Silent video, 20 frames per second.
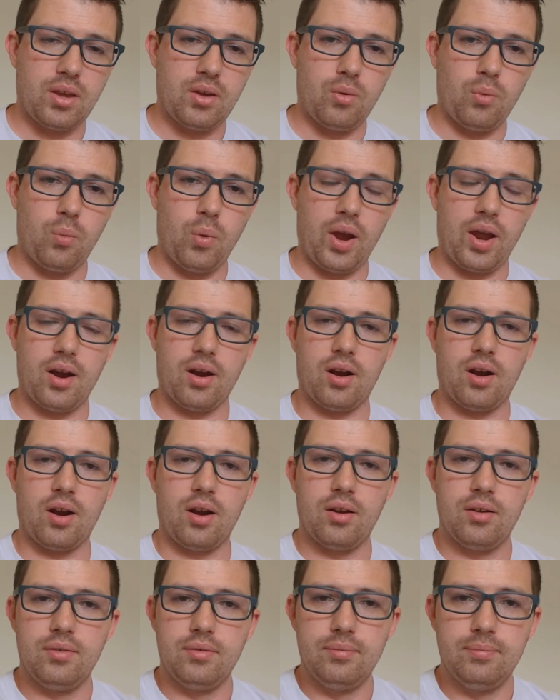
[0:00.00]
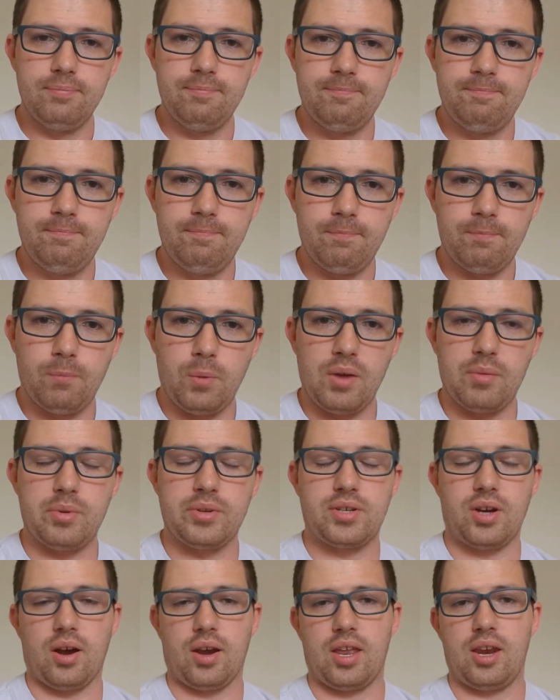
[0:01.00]
where we've been
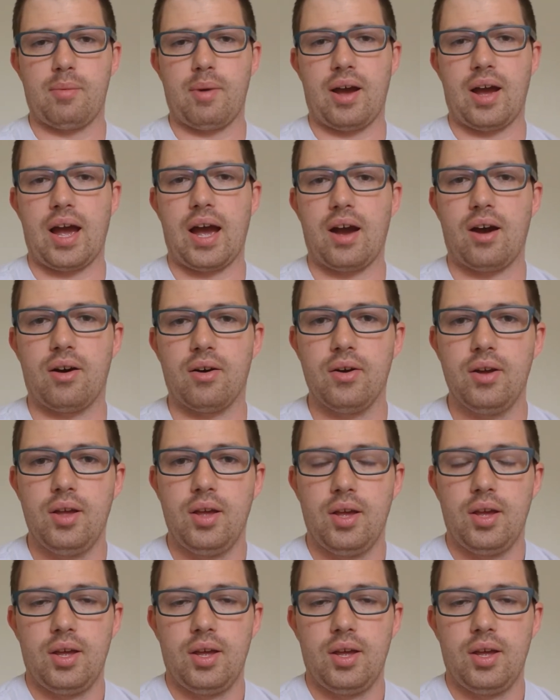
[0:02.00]
talking about how